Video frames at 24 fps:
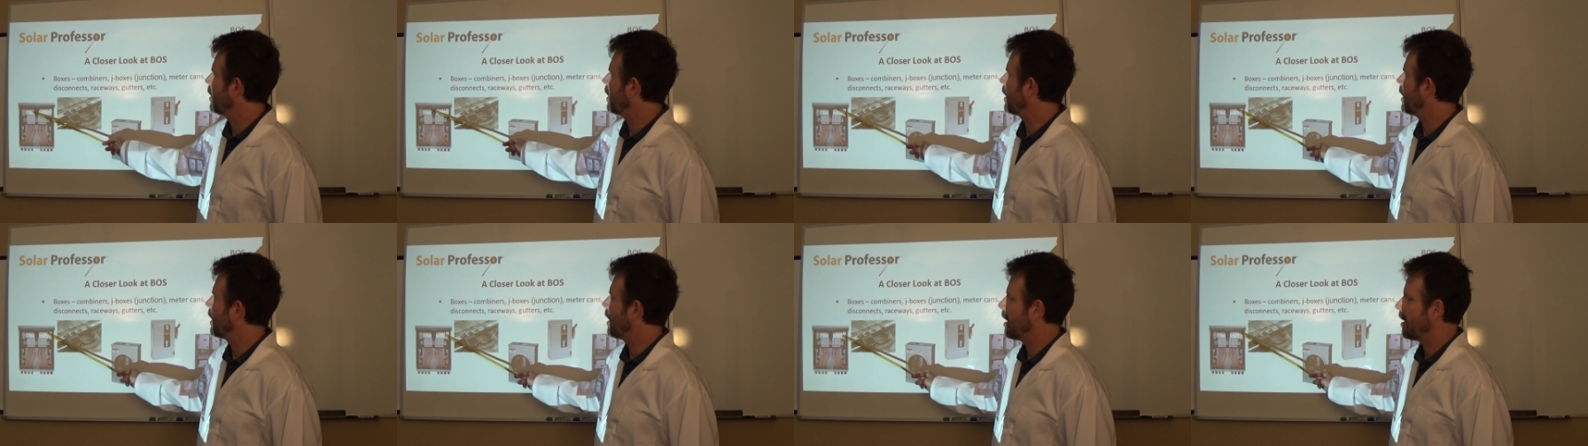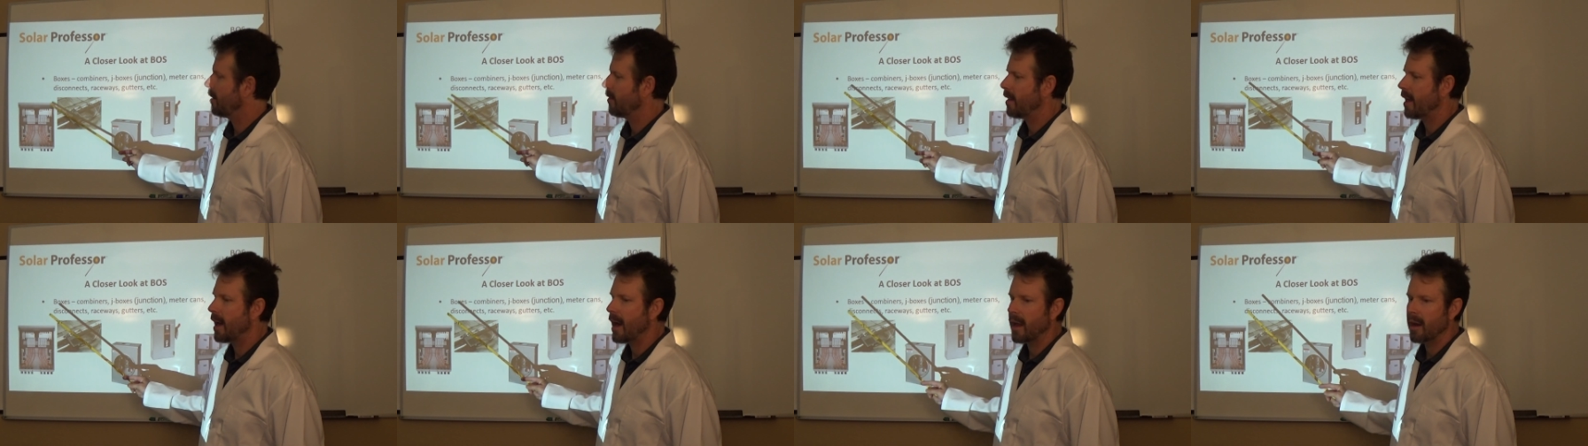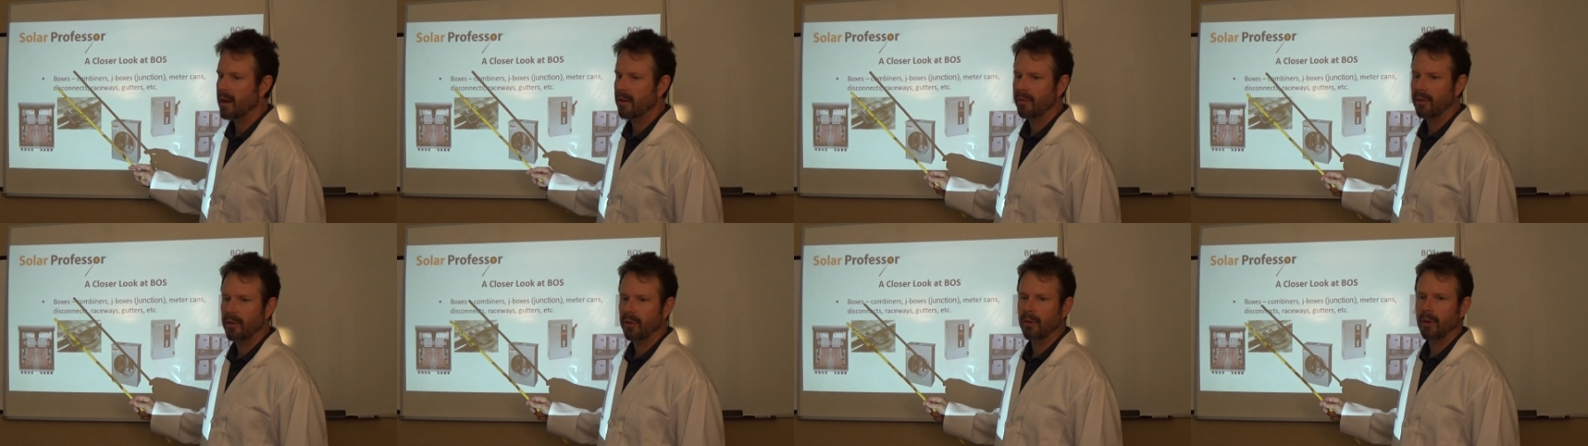And
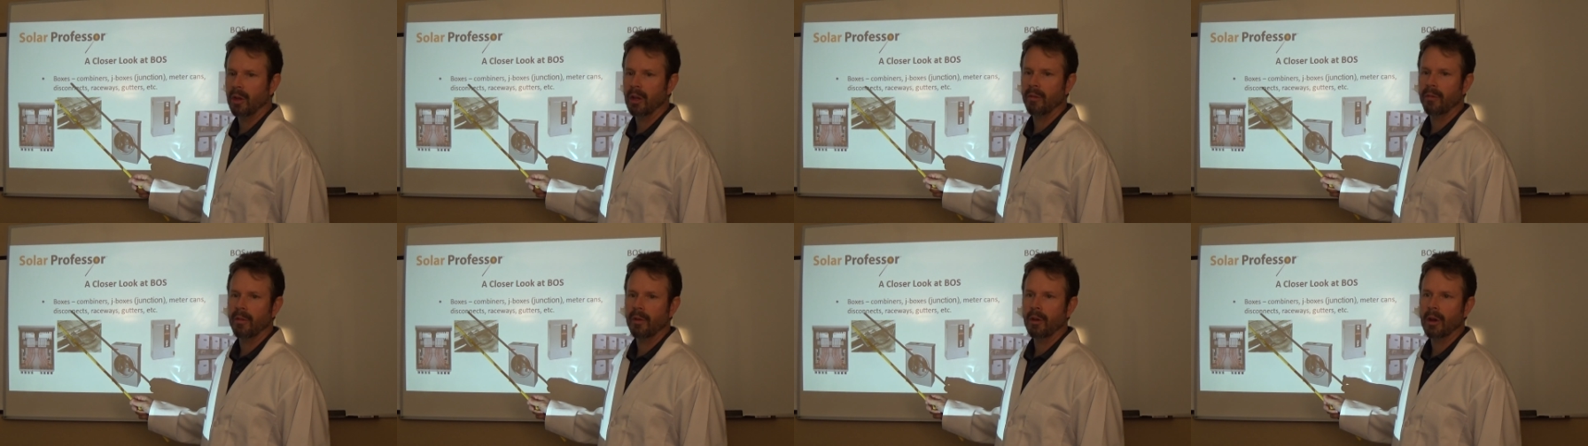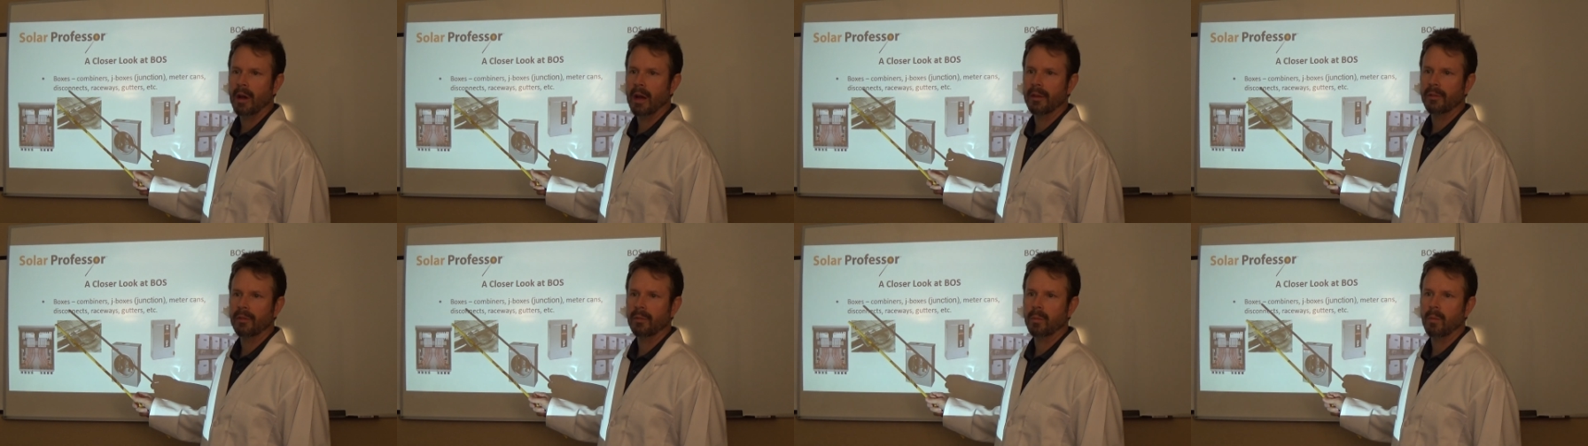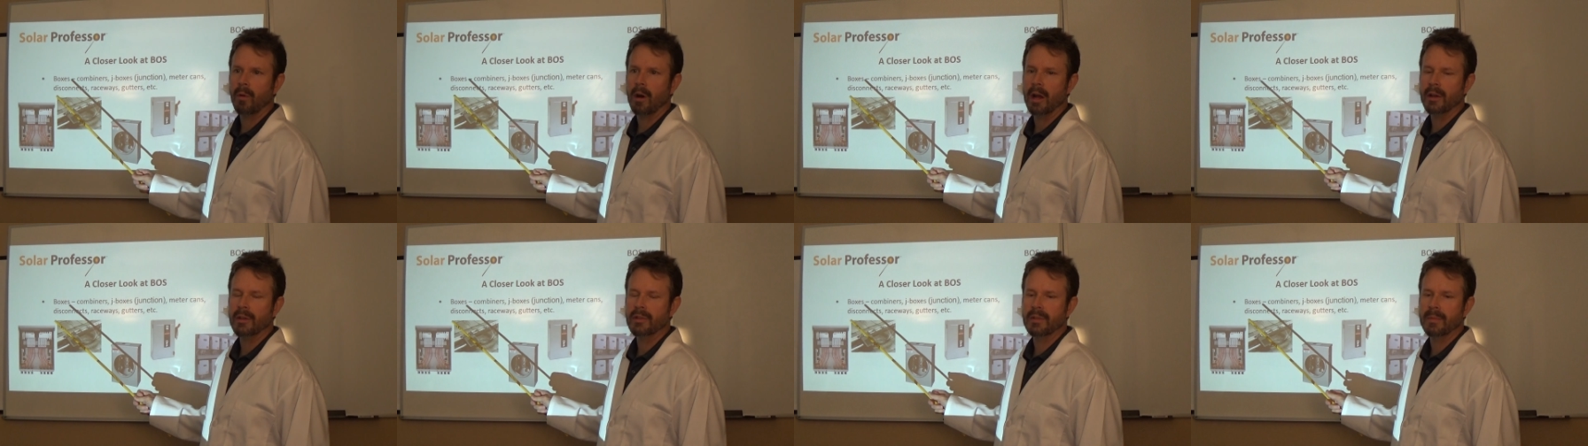that, if you, if you guys
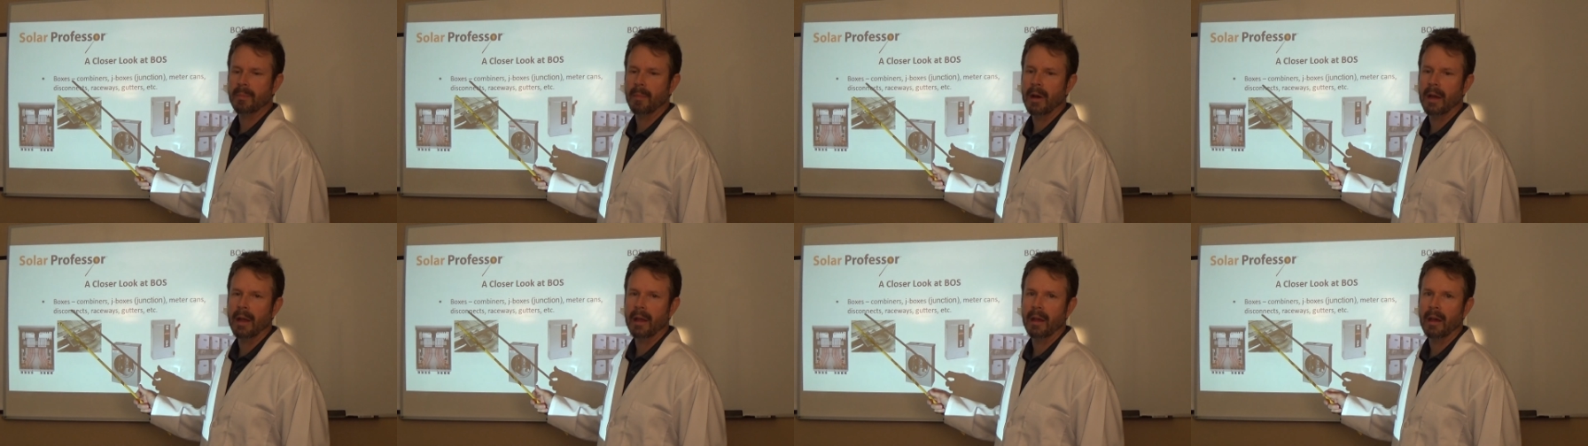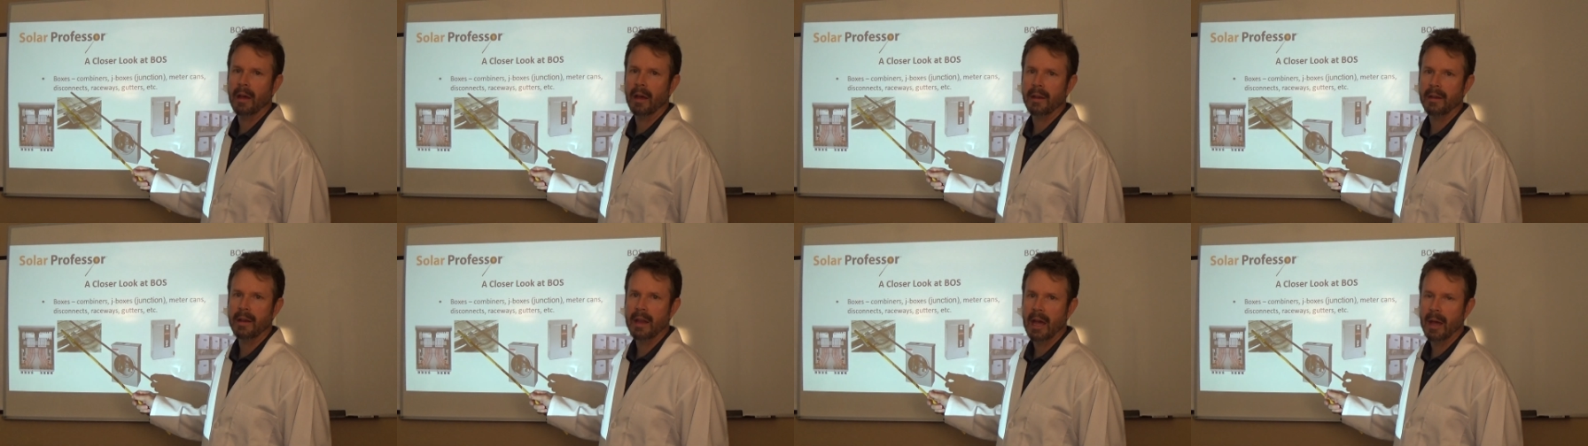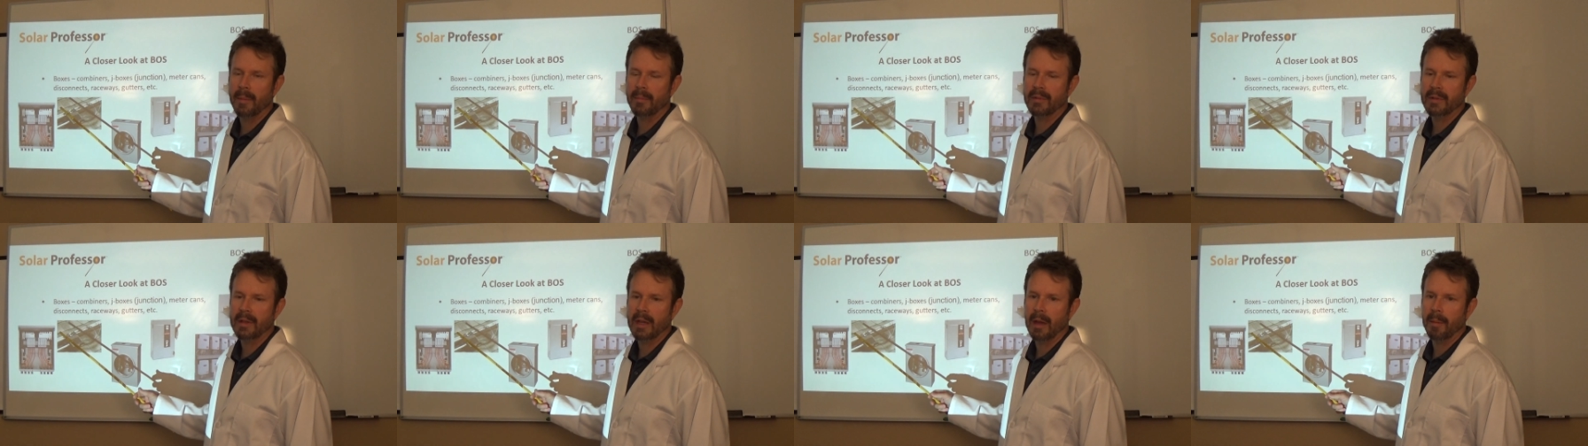watched my
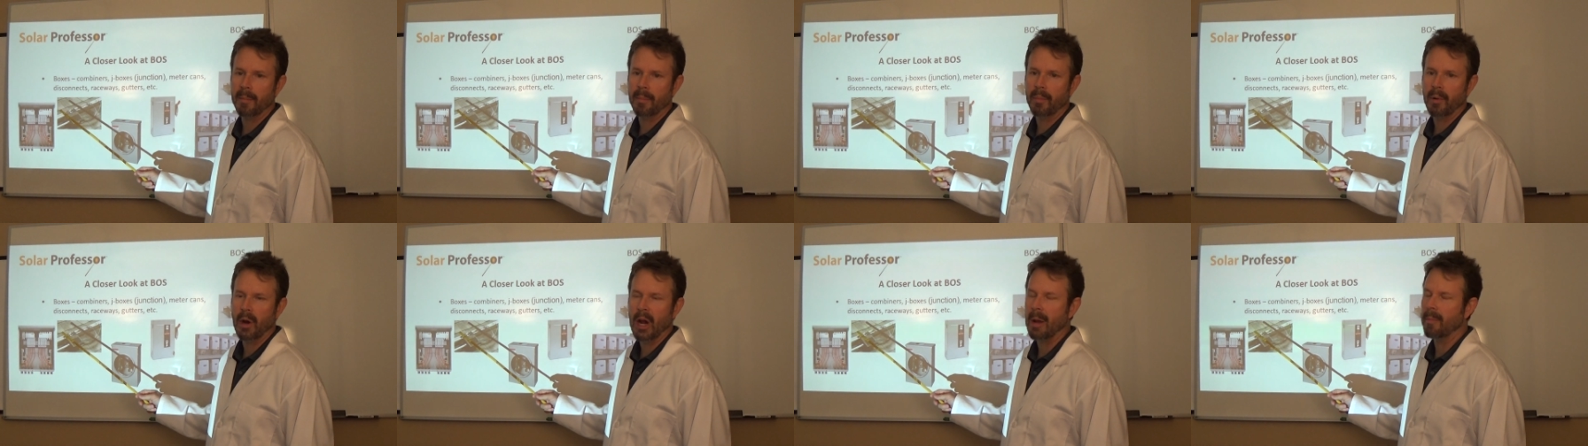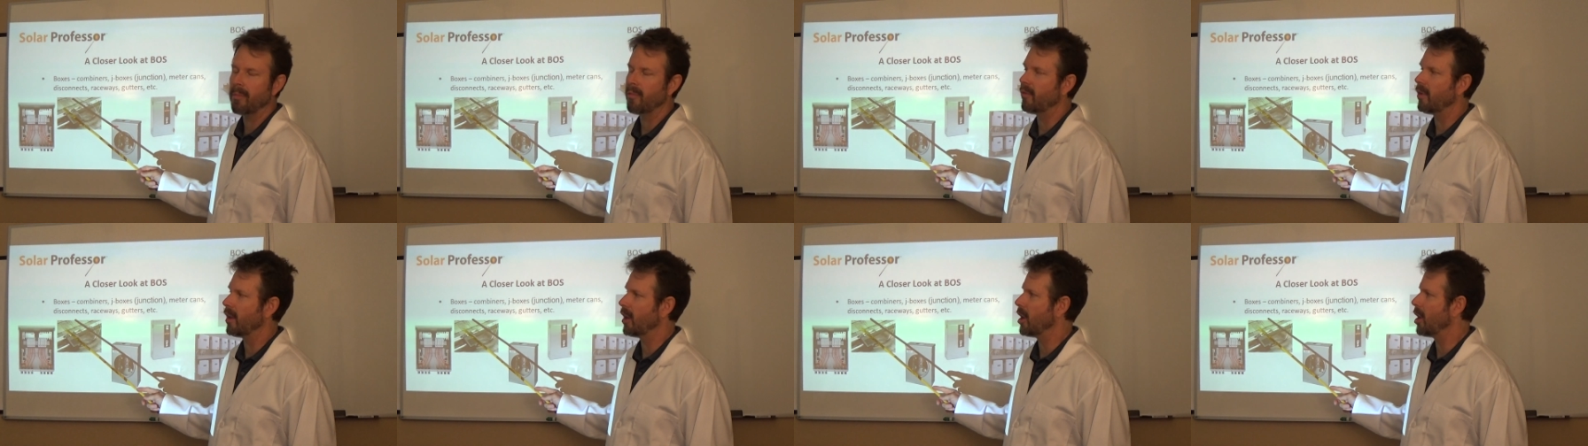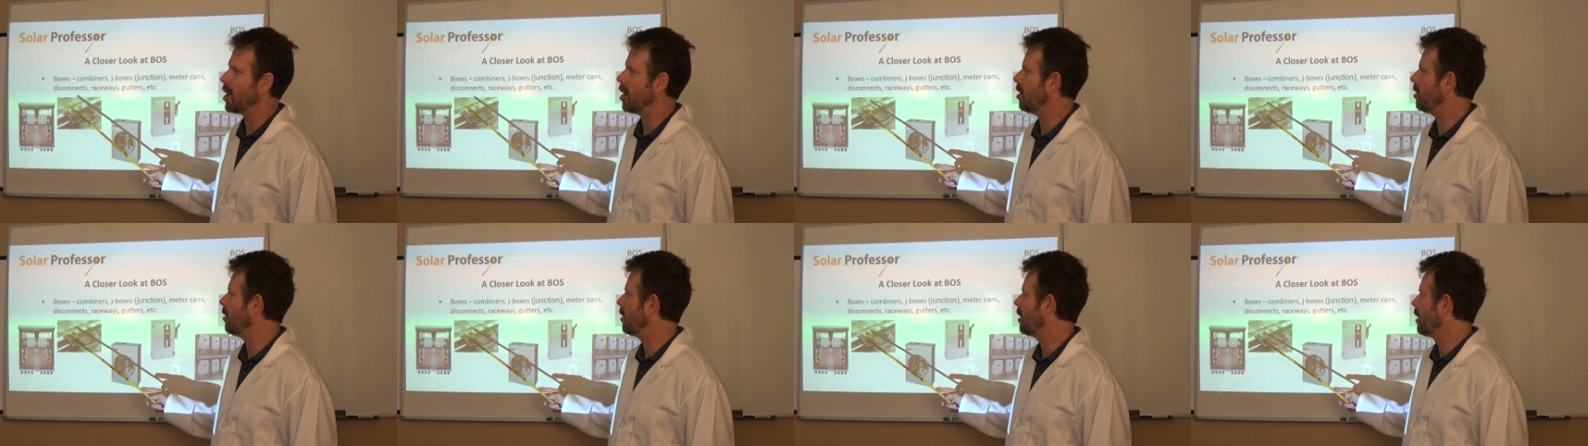uh, prep
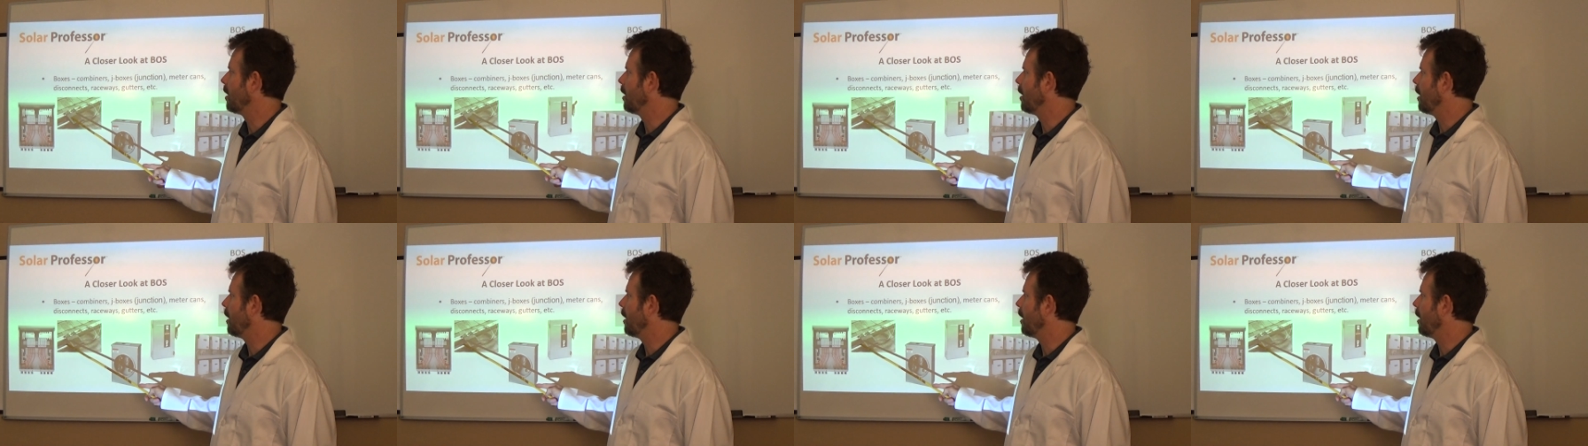video,